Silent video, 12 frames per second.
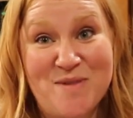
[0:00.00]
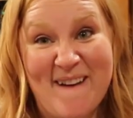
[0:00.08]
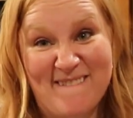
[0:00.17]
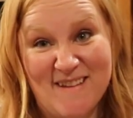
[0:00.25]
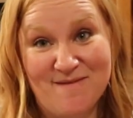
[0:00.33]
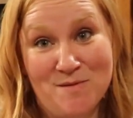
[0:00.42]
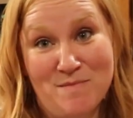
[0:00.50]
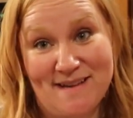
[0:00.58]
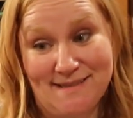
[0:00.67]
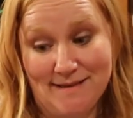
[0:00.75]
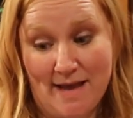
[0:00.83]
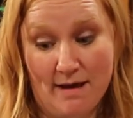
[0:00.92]
heavy for my
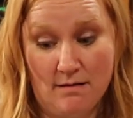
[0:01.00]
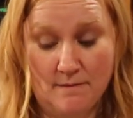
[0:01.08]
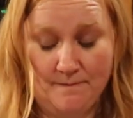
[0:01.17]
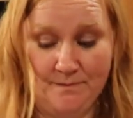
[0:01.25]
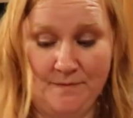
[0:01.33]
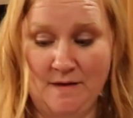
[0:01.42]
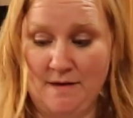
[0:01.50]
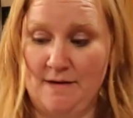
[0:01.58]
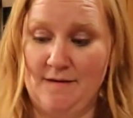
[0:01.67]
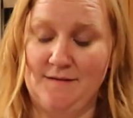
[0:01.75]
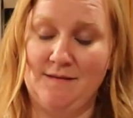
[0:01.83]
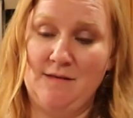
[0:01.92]
scale.
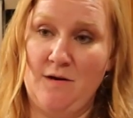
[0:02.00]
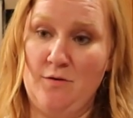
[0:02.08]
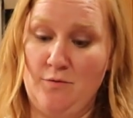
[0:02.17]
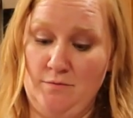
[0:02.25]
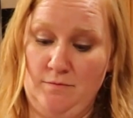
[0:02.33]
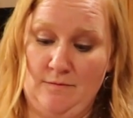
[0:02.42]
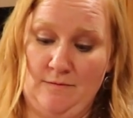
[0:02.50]
So,